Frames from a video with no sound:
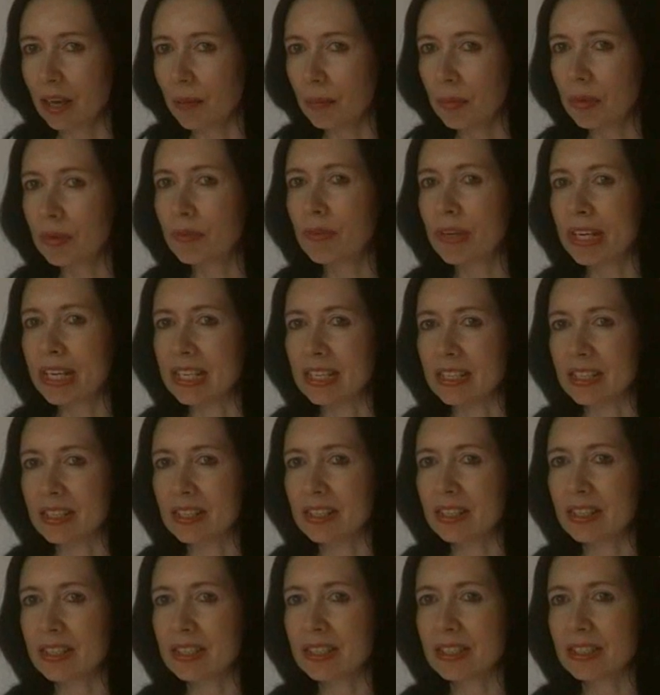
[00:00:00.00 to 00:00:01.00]
A couple of
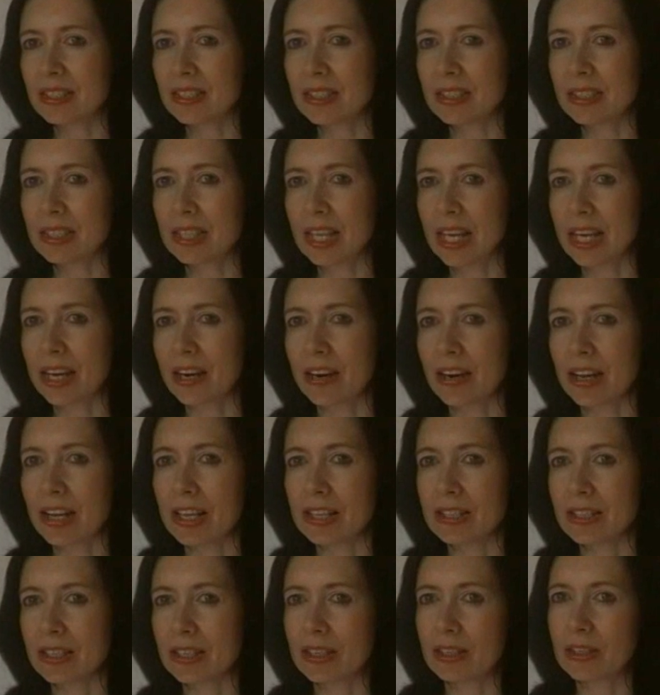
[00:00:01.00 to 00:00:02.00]
reasons. There
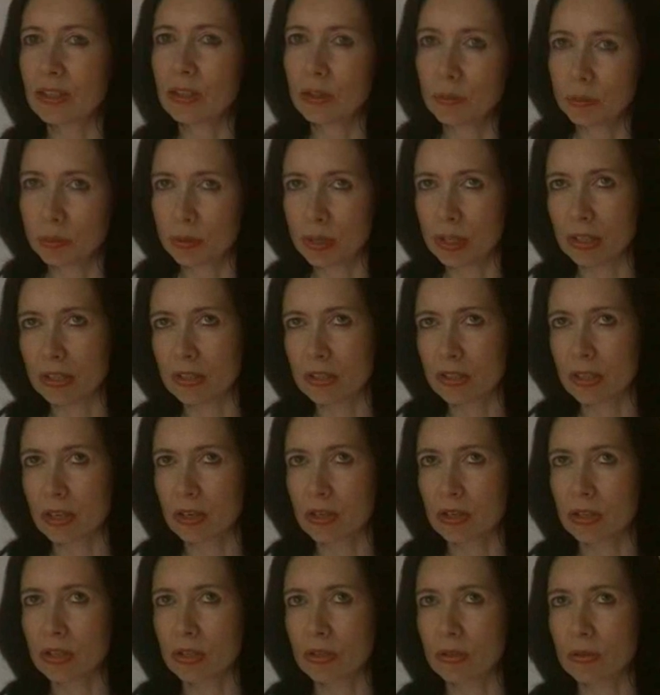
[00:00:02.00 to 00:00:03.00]
is a corporate and
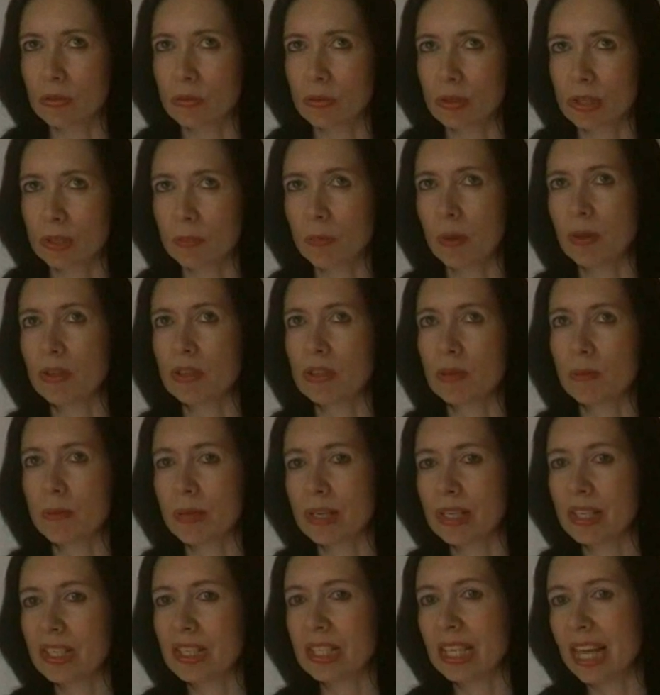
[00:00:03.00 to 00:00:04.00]
social
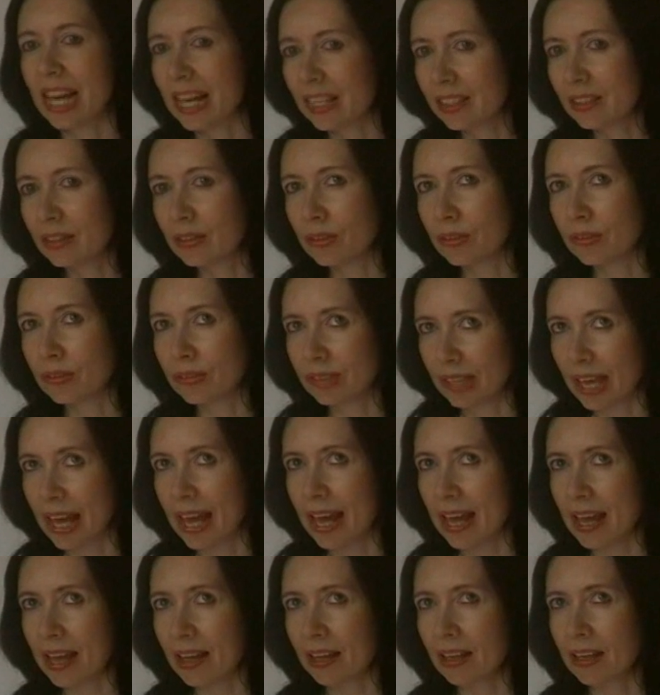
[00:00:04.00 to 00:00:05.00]
responsibility angle
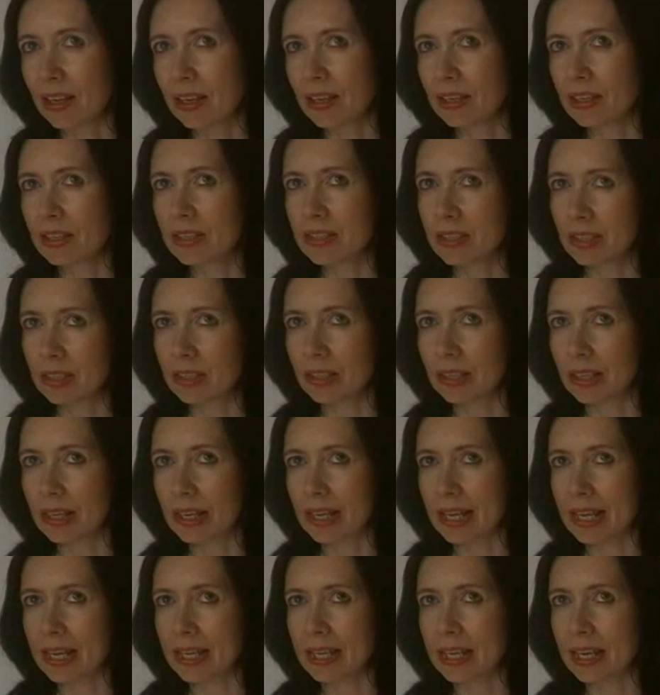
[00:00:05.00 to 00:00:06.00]
there.
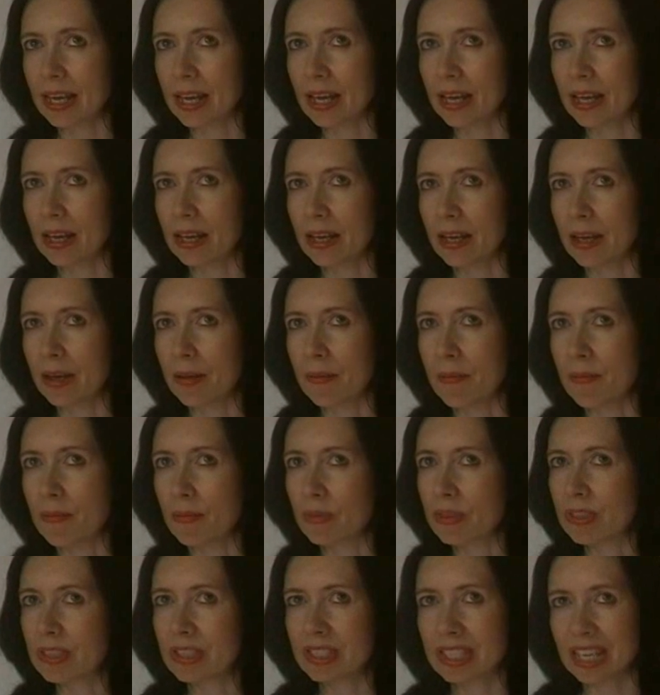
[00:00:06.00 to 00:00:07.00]
Certainly,
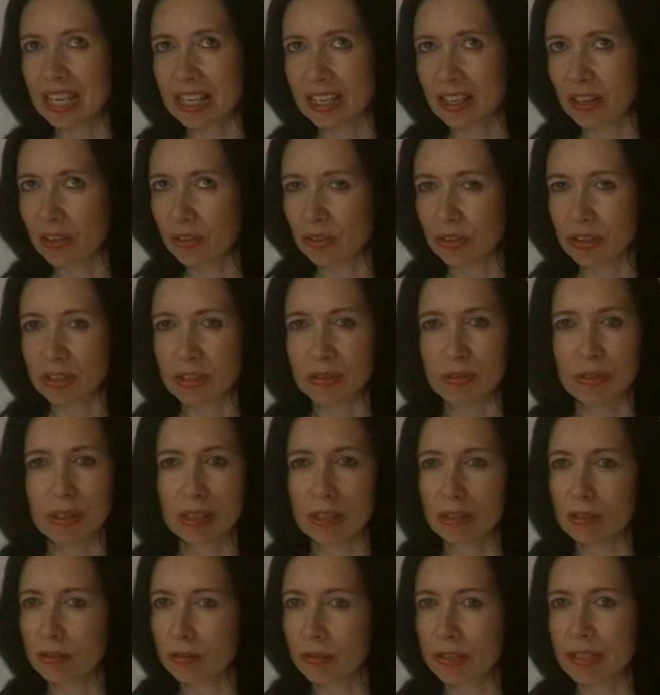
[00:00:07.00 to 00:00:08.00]
stakeholders are
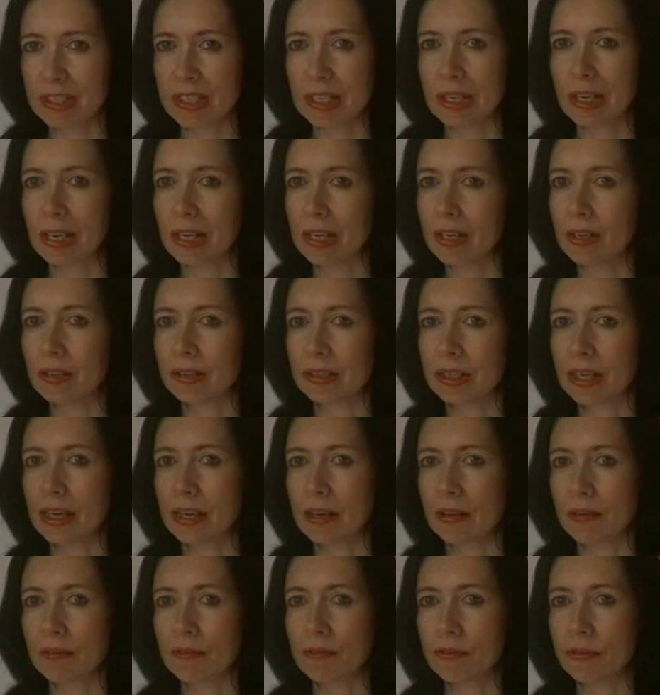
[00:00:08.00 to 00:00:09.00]
increasingly
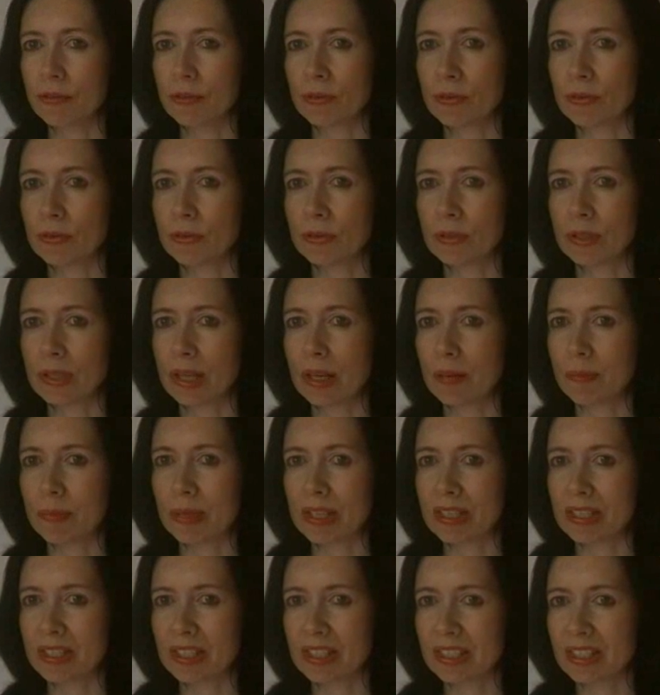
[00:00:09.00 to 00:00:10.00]
looking for their
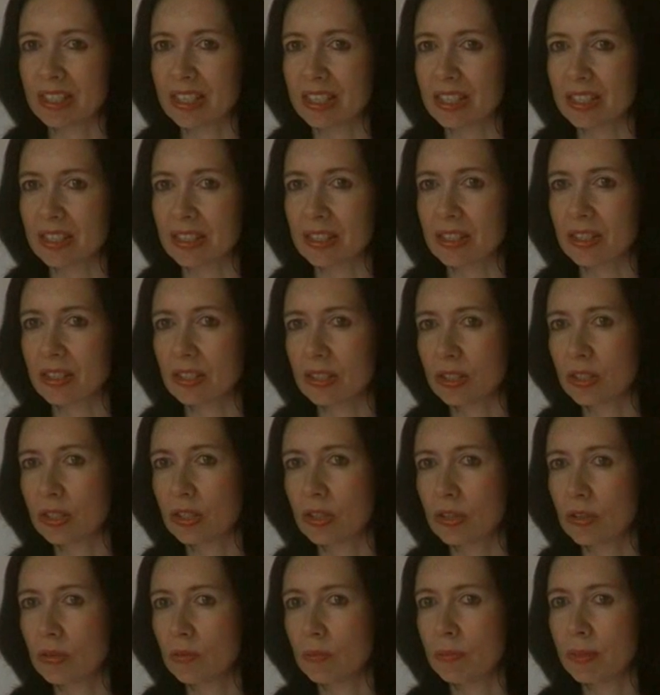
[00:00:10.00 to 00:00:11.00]
businesses
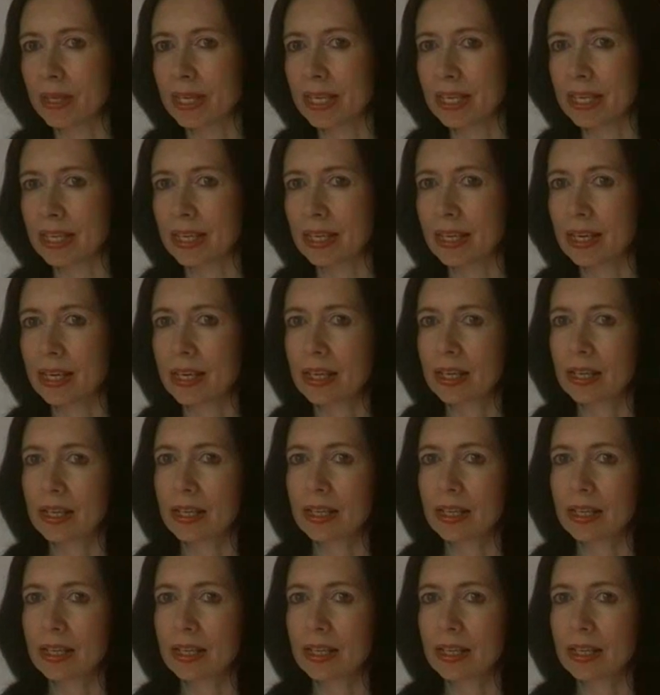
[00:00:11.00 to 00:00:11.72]
to be